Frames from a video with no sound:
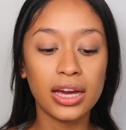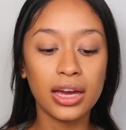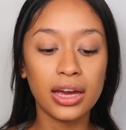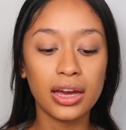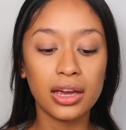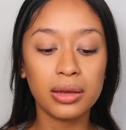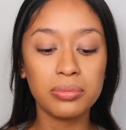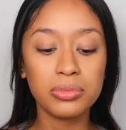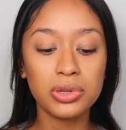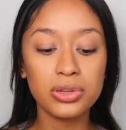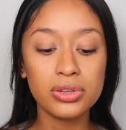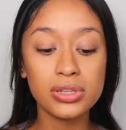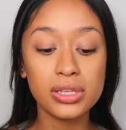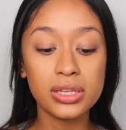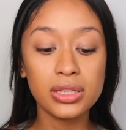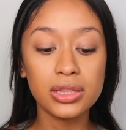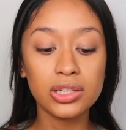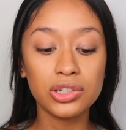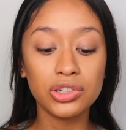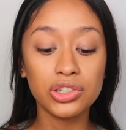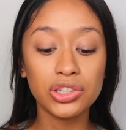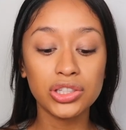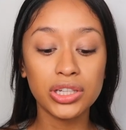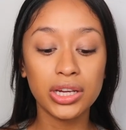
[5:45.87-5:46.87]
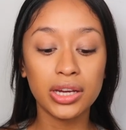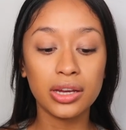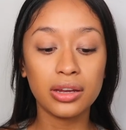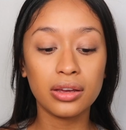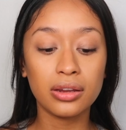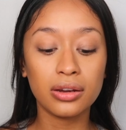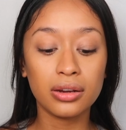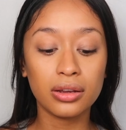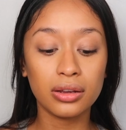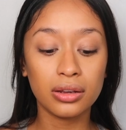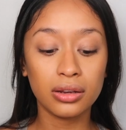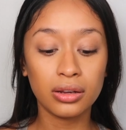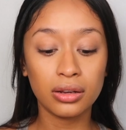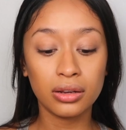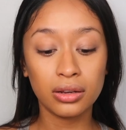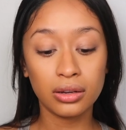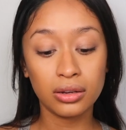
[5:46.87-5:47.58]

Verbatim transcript: I'm using the shade